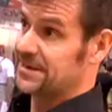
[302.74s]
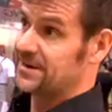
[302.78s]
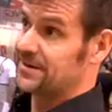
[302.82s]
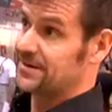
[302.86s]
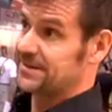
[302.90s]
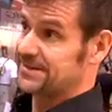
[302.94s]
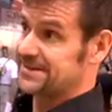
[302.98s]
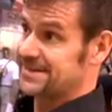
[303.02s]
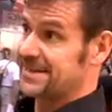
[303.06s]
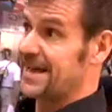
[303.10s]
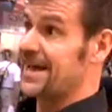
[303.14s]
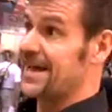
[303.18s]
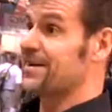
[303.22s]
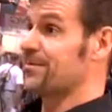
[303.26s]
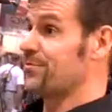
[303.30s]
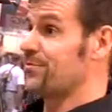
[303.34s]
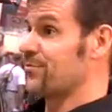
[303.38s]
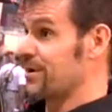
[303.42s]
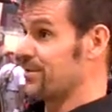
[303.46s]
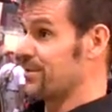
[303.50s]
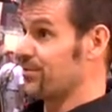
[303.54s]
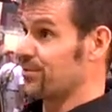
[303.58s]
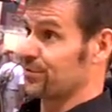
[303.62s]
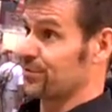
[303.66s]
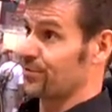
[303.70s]
on the saddle and where
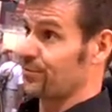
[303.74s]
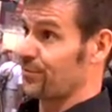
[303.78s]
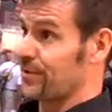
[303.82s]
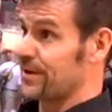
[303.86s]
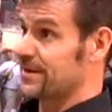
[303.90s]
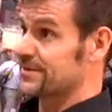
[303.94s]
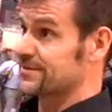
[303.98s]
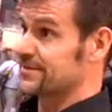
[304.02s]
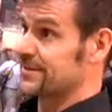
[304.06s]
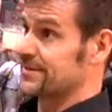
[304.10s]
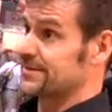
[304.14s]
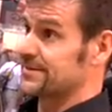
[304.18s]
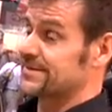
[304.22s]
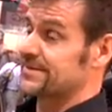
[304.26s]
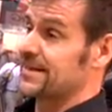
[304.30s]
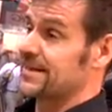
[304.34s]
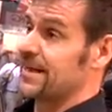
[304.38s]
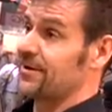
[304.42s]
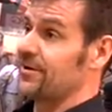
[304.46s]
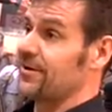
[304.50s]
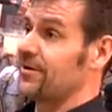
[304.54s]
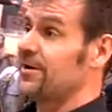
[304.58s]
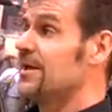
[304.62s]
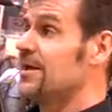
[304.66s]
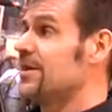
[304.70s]
you put the rails on the
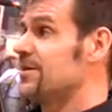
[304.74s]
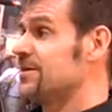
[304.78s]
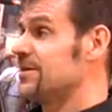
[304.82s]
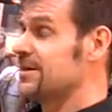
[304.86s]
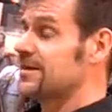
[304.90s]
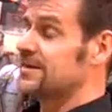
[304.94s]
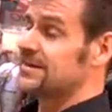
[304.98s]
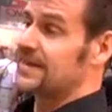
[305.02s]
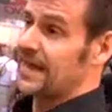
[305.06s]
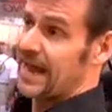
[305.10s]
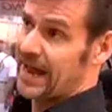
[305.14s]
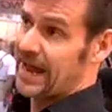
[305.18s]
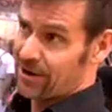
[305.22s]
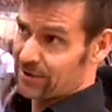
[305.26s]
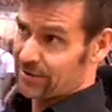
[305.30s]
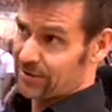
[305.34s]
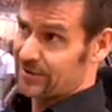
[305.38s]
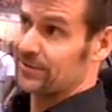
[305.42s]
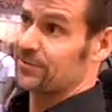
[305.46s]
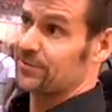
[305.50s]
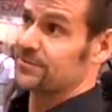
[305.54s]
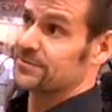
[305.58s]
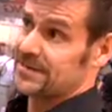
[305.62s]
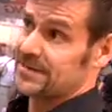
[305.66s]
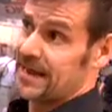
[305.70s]
saddle, you could argue
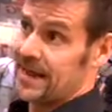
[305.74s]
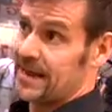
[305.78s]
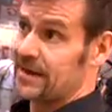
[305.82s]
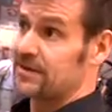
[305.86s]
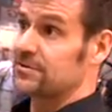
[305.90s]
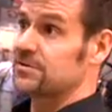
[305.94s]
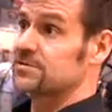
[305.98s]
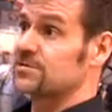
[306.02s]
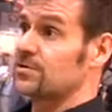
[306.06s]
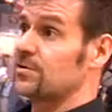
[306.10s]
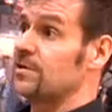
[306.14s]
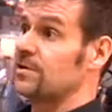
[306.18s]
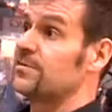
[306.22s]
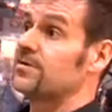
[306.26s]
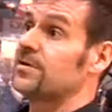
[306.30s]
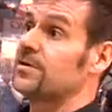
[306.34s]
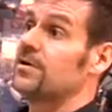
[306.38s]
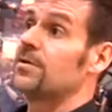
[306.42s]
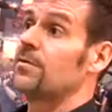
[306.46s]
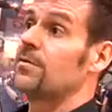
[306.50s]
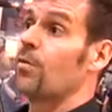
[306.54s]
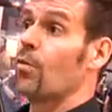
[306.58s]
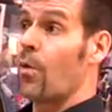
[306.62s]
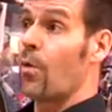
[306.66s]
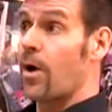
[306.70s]
that those angles are
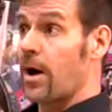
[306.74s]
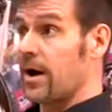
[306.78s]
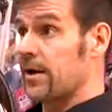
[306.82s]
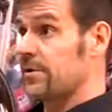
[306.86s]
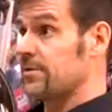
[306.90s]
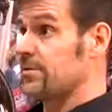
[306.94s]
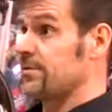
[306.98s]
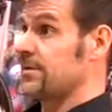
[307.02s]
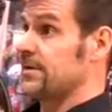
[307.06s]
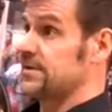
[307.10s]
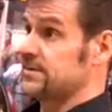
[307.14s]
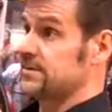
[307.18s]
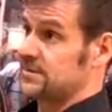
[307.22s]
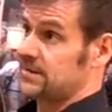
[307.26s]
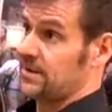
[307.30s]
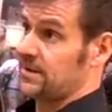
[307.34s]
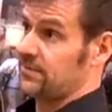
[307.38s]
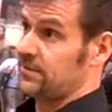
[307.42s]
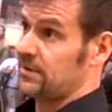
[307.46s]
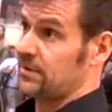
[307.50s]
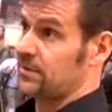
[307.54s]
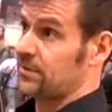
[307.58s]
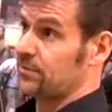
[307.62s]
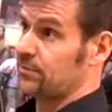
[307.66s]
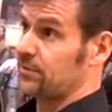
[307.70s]
even wider than
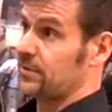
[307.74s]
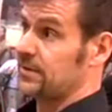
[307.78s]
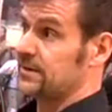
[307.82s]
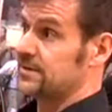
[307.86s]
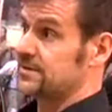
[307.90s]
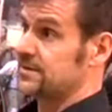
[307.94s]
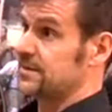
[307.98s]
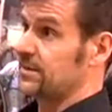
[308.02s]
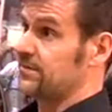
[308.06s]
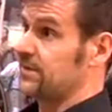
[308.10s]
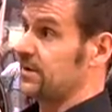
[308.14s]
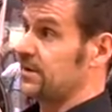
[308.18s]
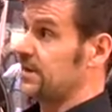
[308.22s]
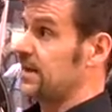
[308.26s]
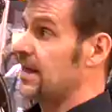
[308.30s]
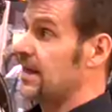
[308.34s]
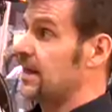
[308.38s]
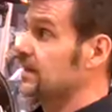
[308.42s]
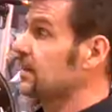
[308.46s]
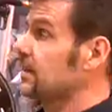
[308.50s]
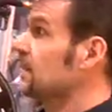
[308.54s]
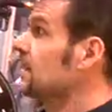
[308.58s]
73 to 78.